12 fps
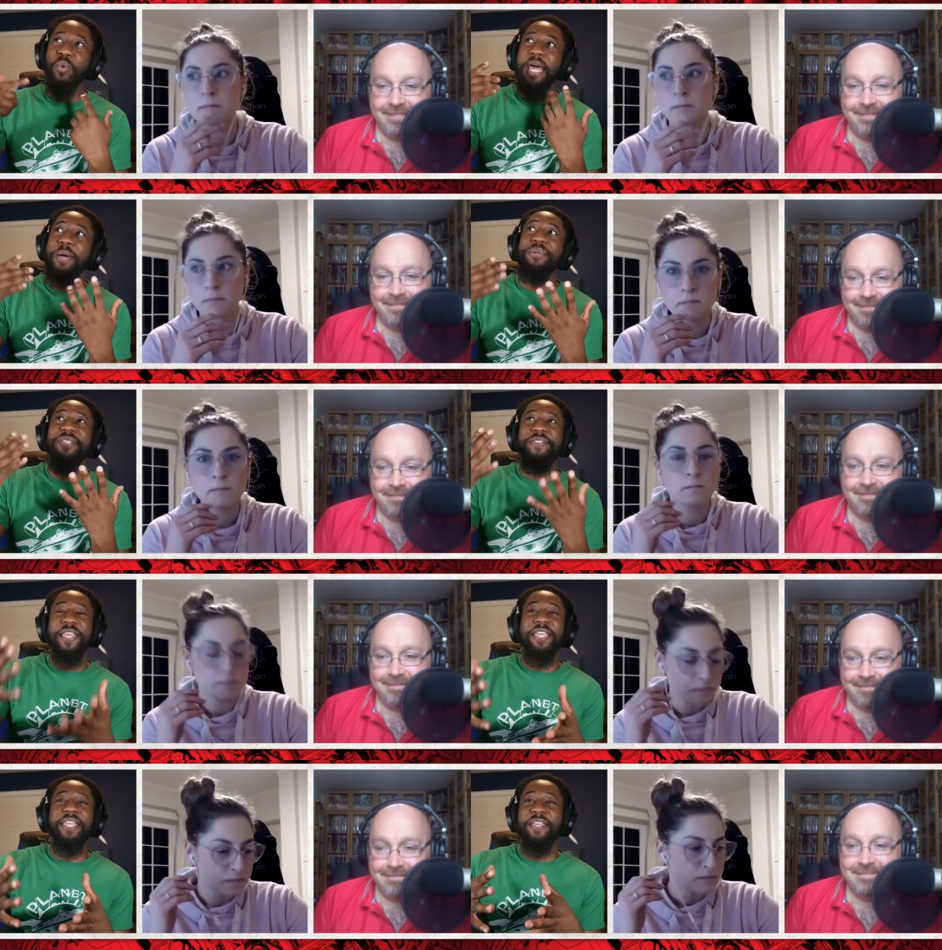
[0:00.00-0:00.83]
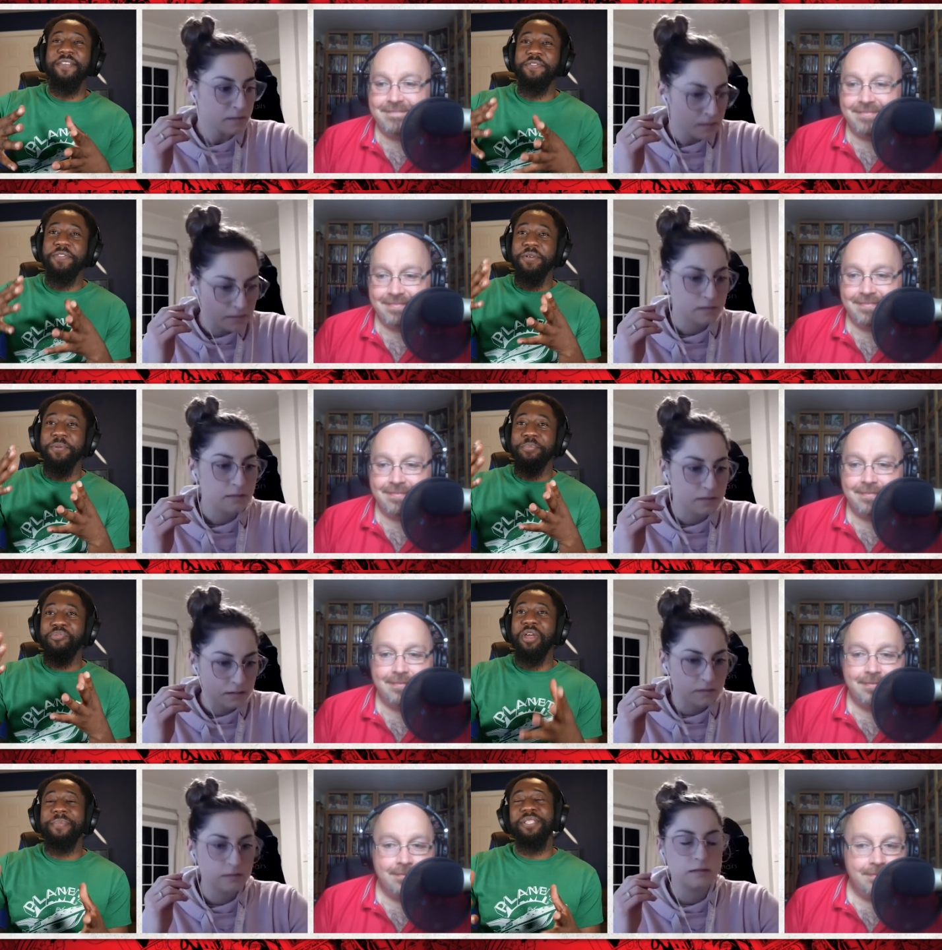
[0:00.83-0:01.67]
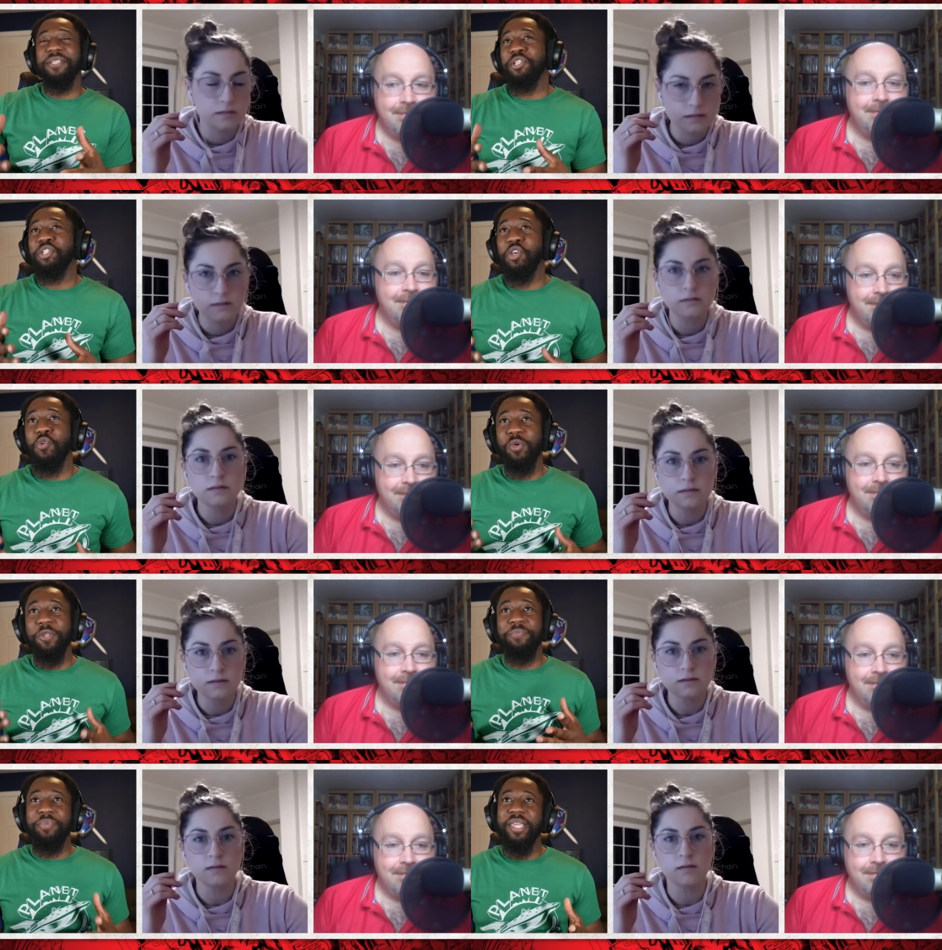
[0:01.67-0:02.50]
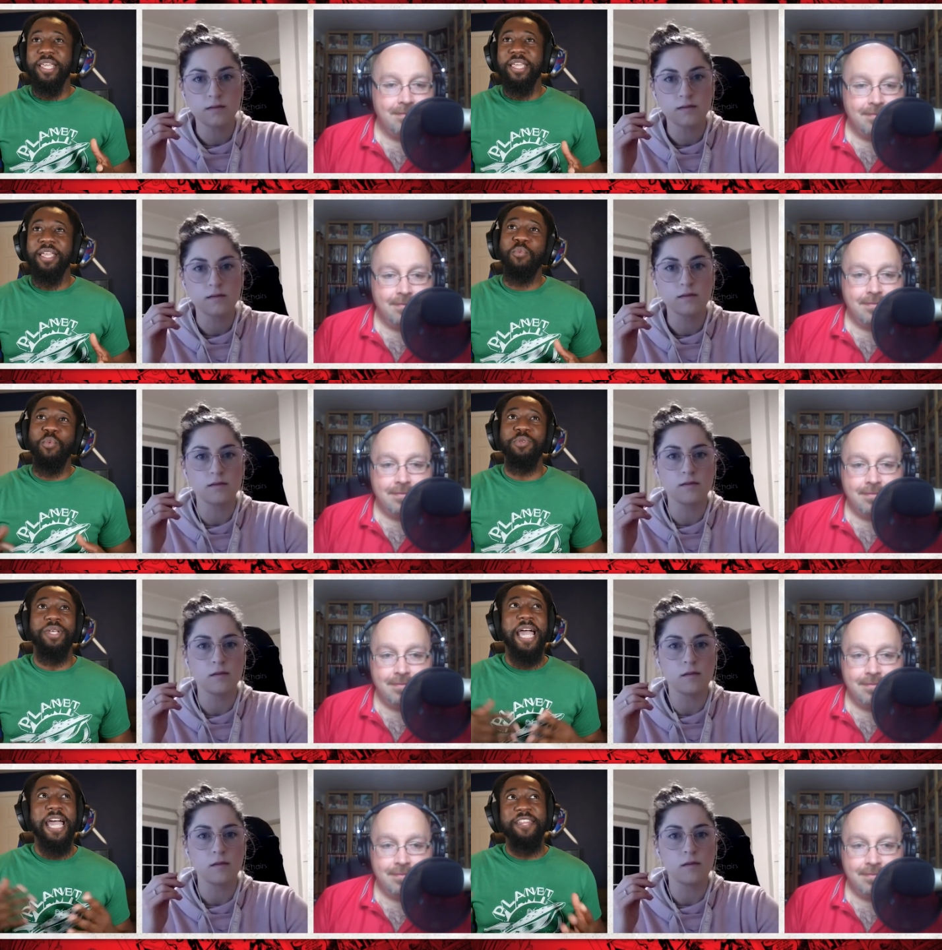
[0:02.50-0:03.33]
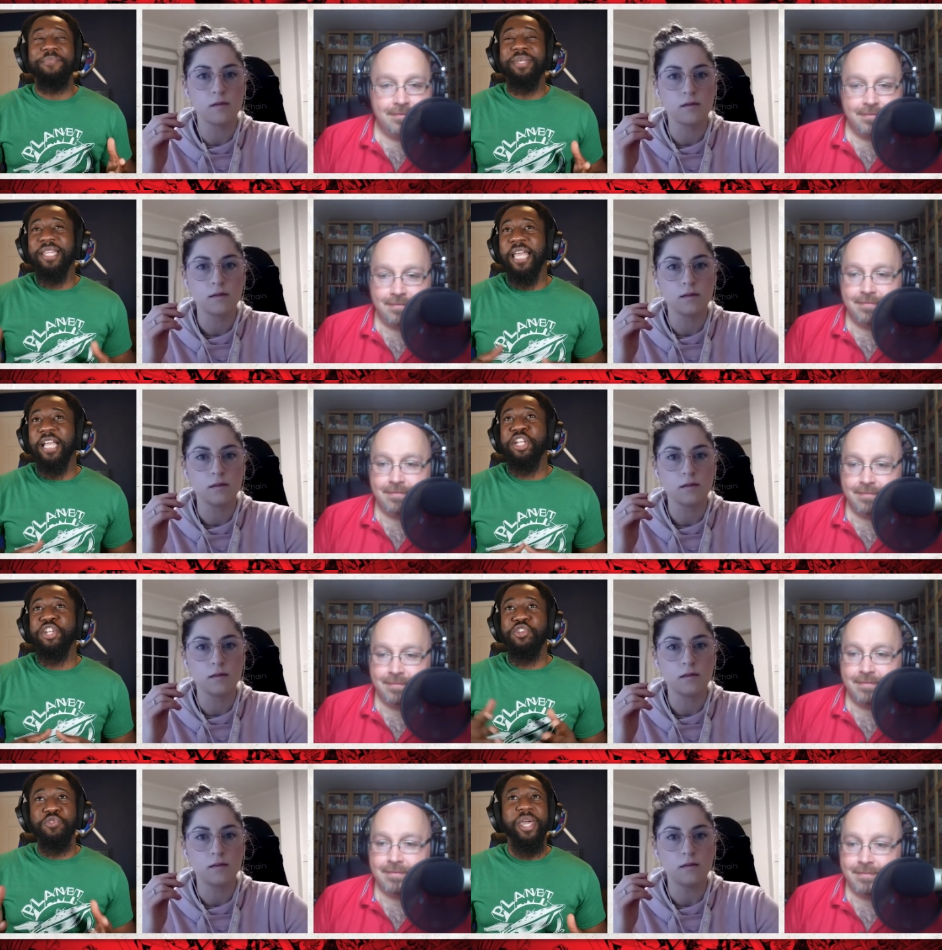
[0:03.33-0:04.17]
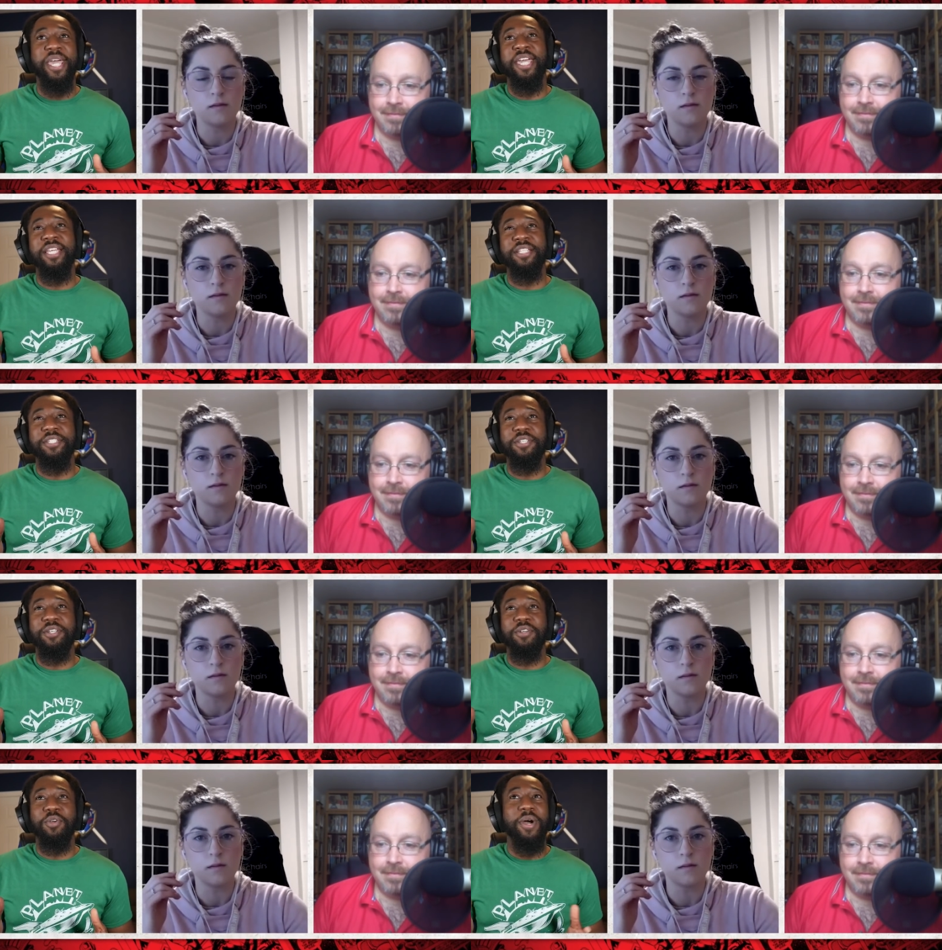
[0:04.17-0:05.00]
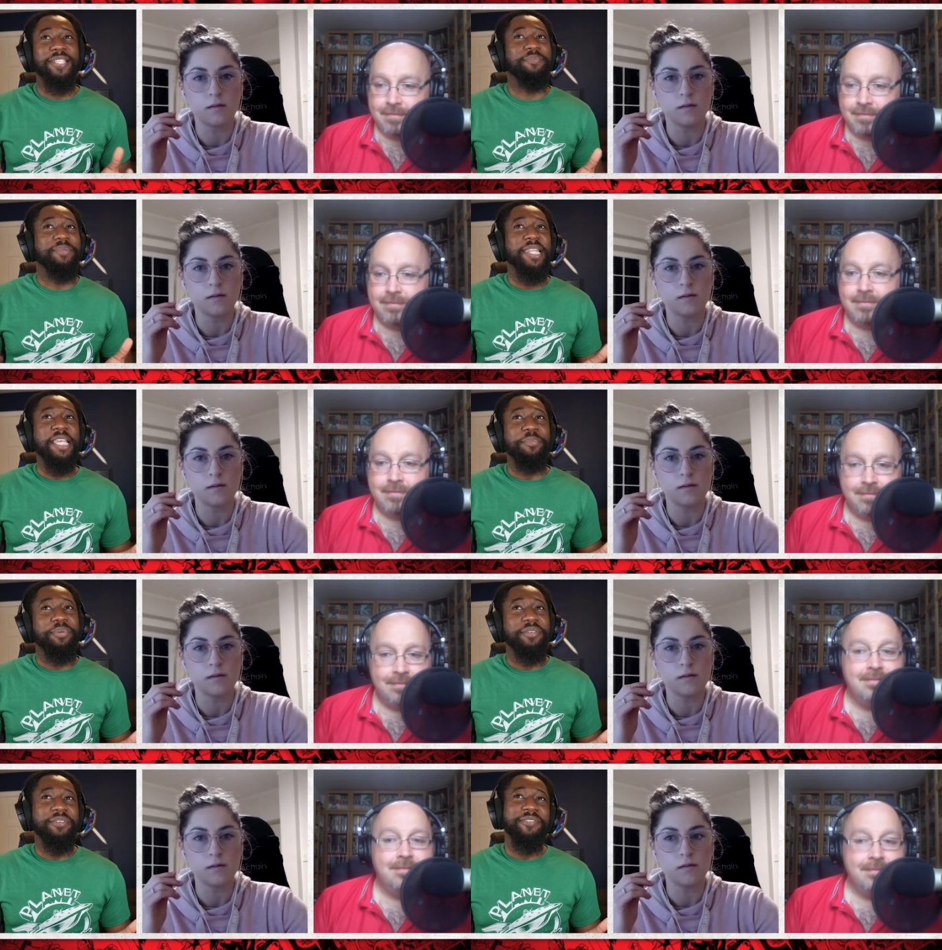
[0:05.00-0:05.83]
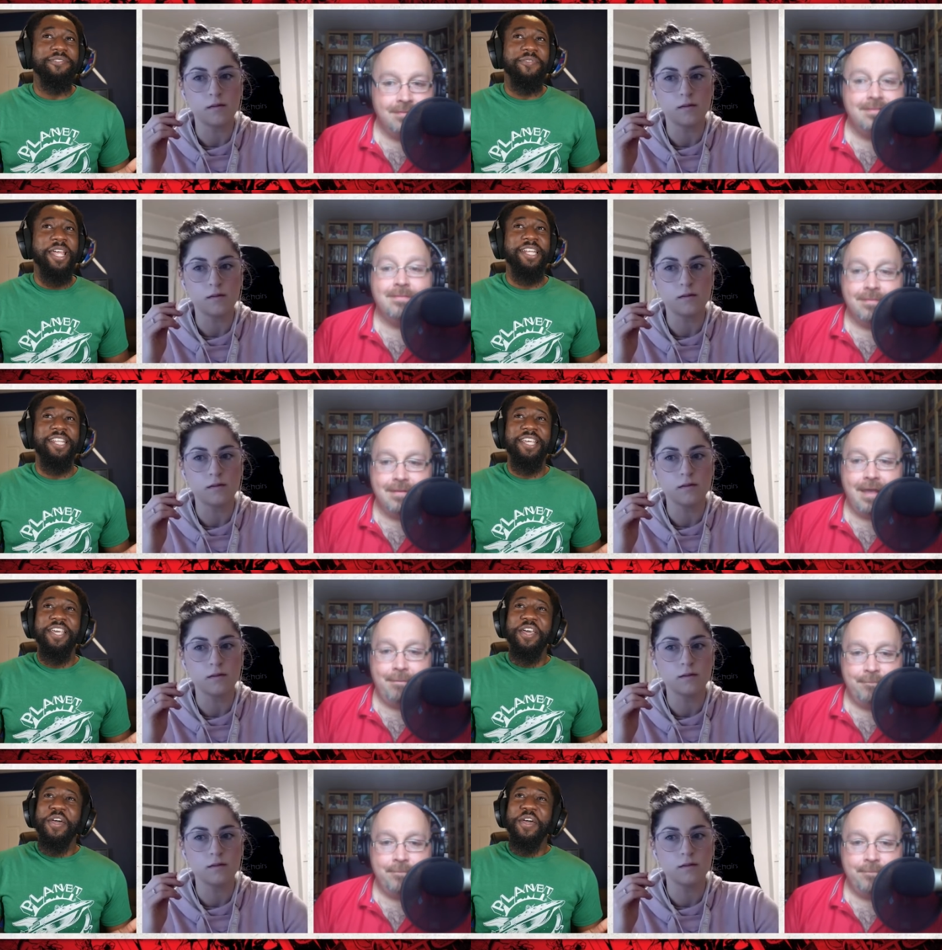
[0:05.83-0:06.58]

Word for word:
Speaker 1: what I was thinking the premise of the show would be, which would kind of be like a new age quantum leap, right? Yeah.